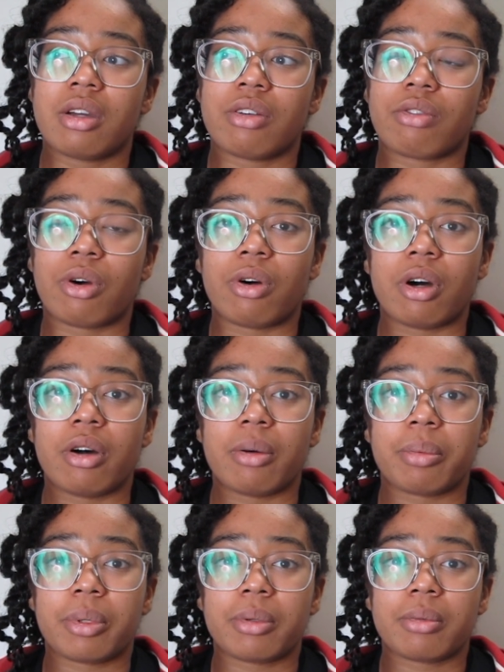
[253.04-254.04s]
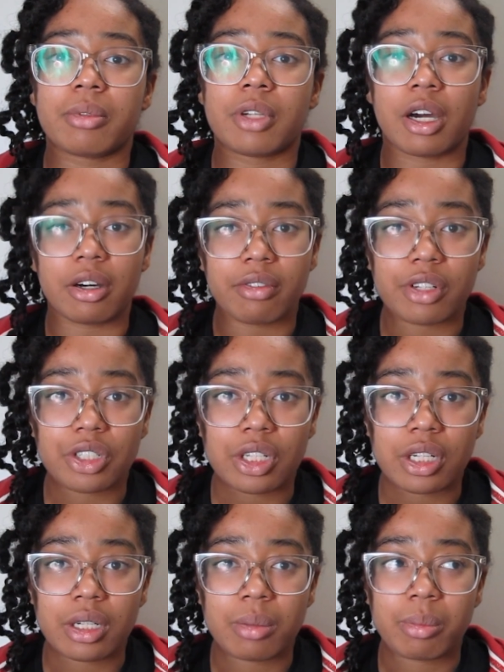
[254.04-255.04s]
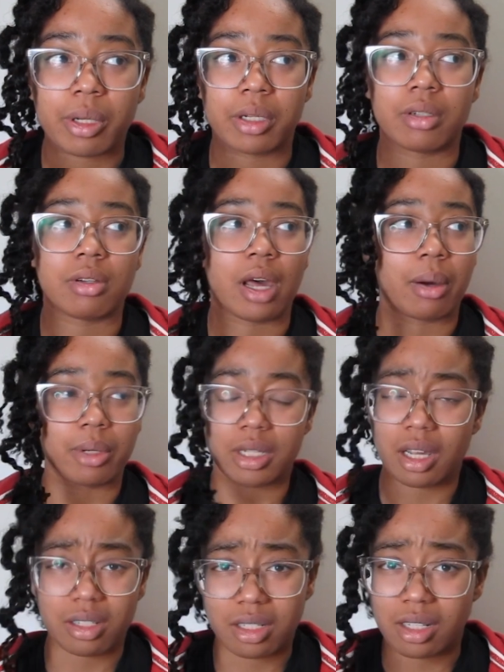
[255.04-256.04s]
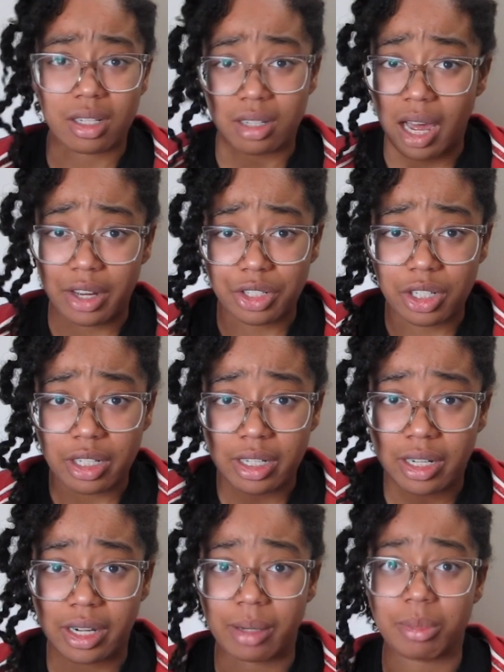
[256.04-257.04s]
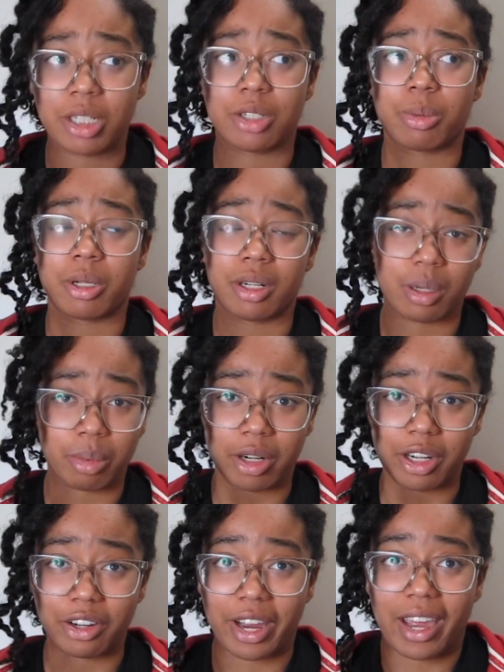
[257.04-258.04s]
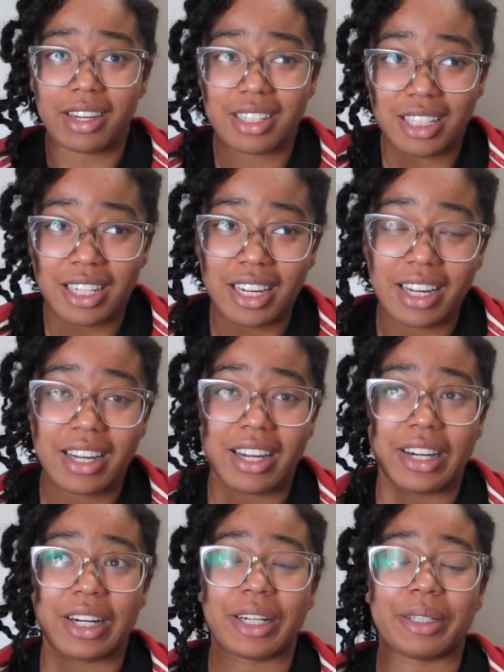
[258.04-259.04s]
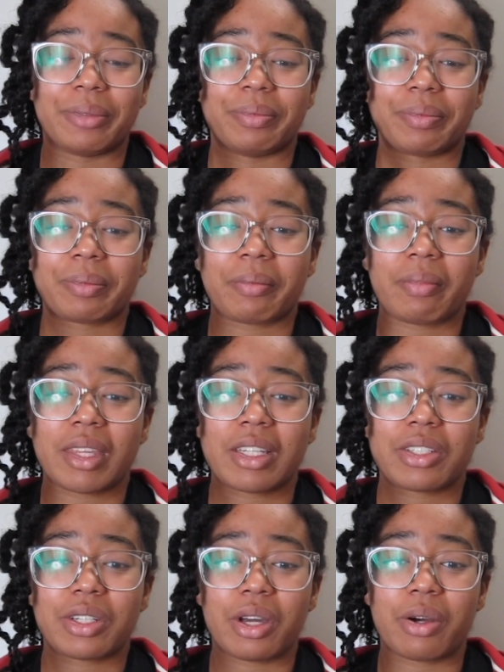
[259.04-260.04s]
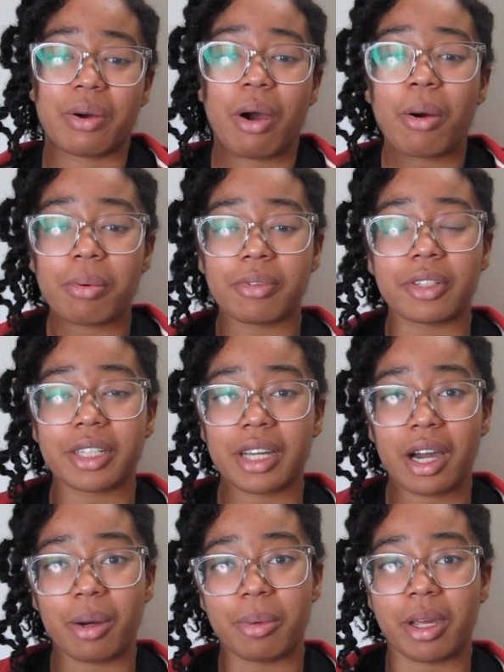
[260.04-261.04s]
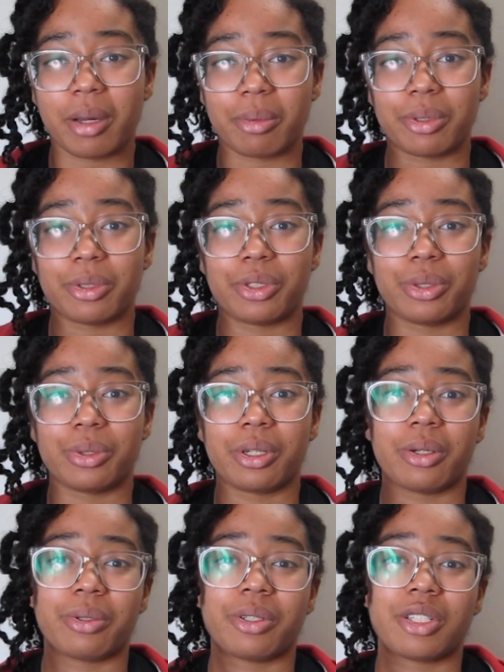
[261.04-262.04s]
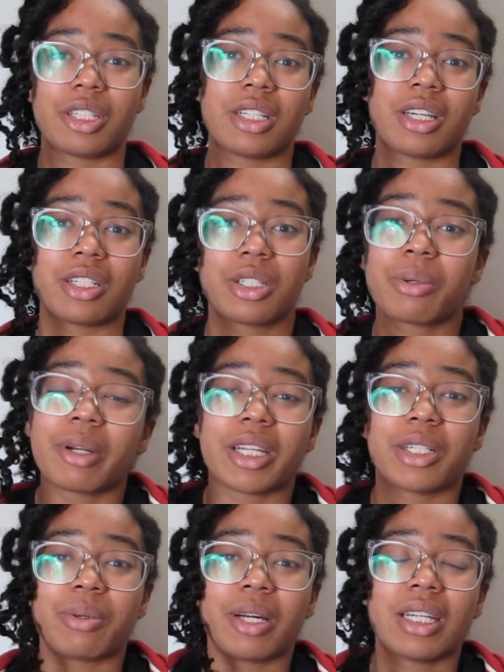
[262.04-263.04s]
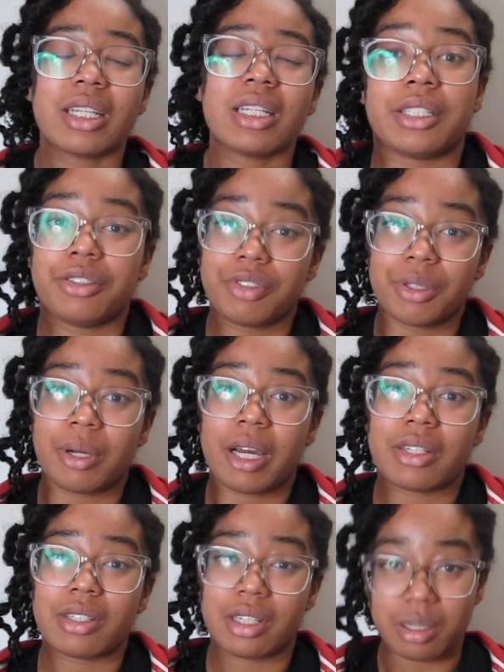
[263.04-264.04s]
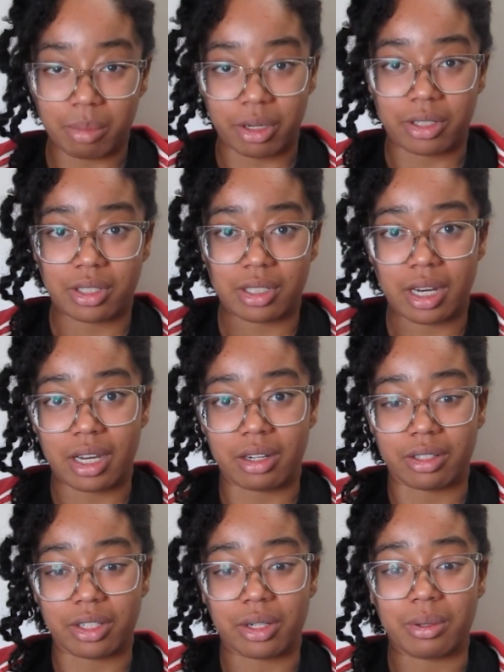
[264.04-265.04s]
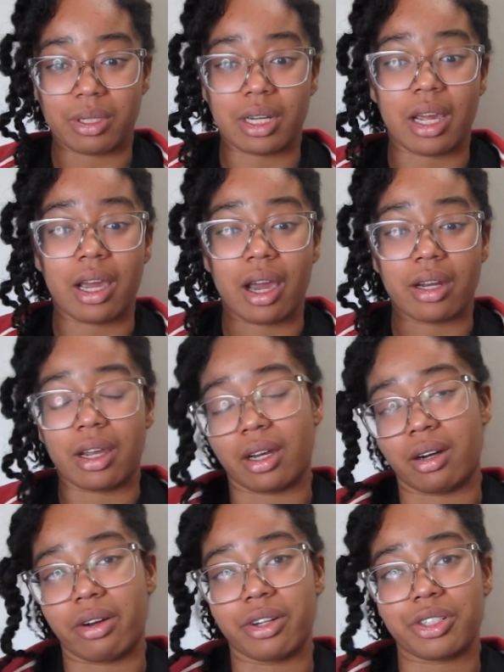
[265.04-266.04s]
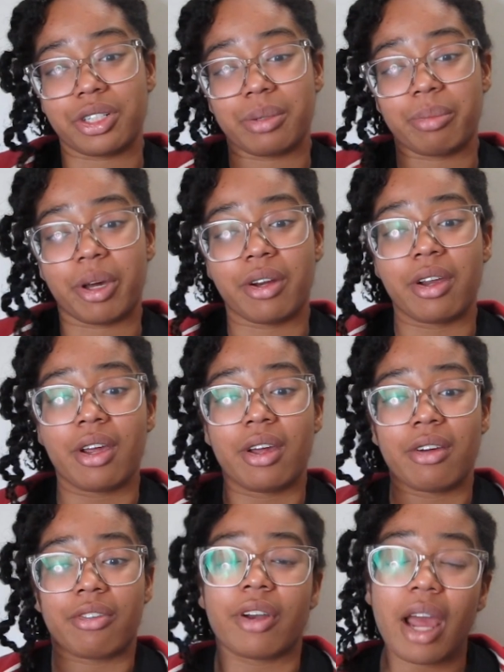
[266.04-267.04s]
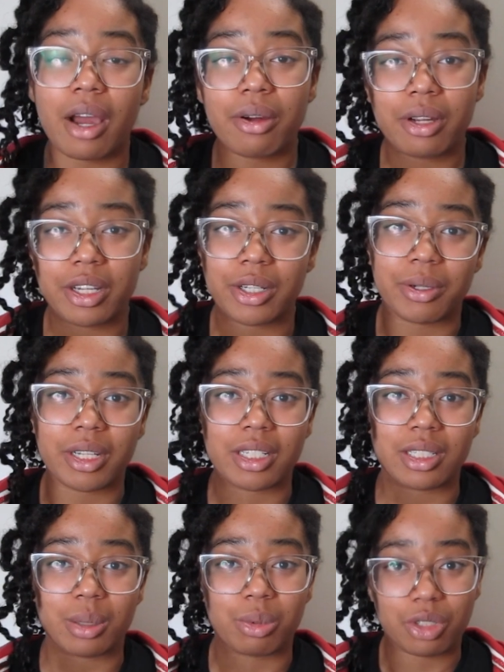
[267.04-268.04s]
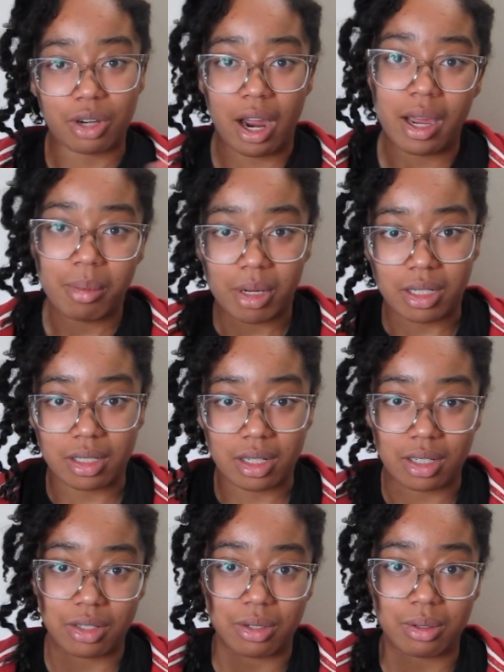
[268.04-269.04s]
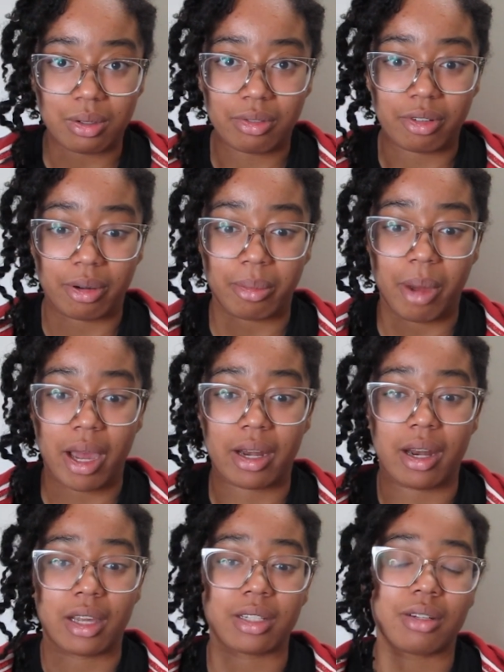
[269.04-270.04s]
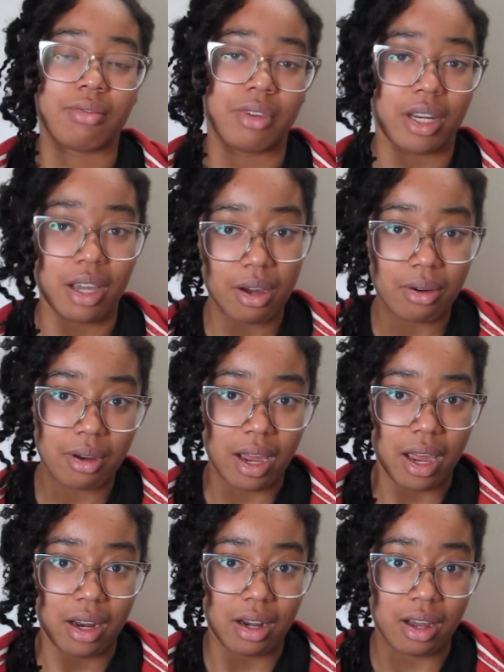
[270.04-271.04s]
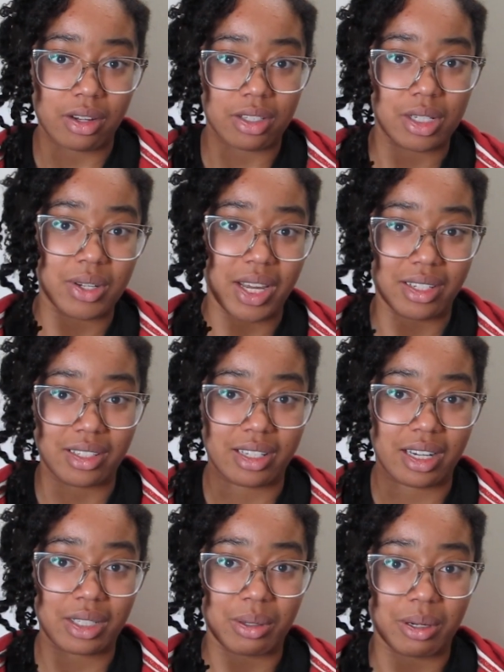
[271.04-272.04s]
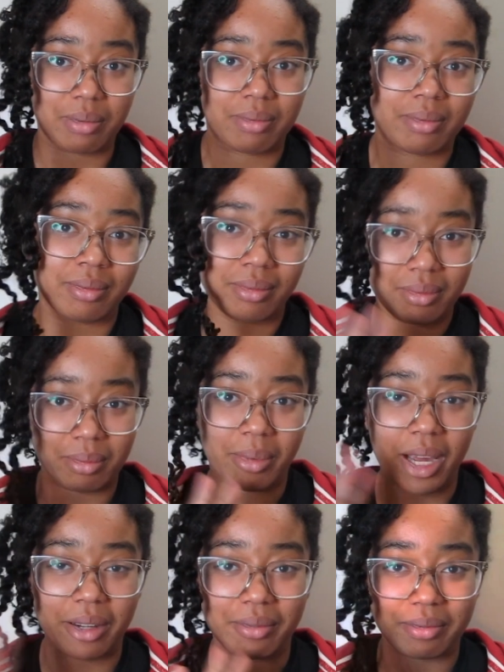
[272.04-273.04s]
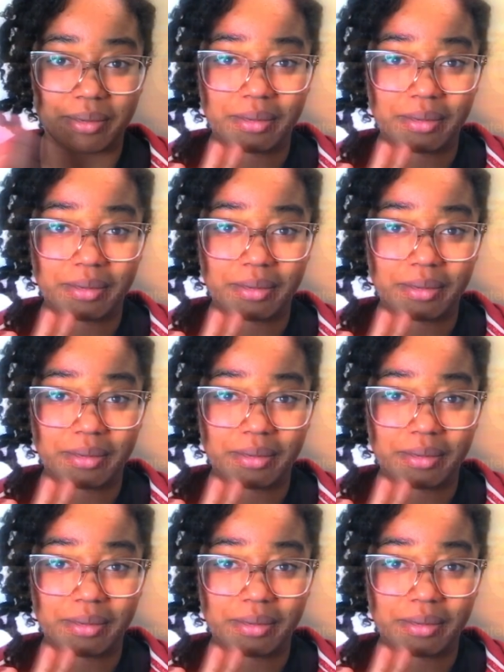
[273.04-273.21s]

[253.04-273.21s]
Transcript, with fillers: roll-up television, but that was at C E S last year. Um, they just put it in a prettier case. Um, so hopefully I'll be able to go to C E S twenty twenty, give you guys an in-person take on the newest A I technology. But for now, you can subscribe and stay tuned for my next video, and I'll see you guys in the next one. Bye.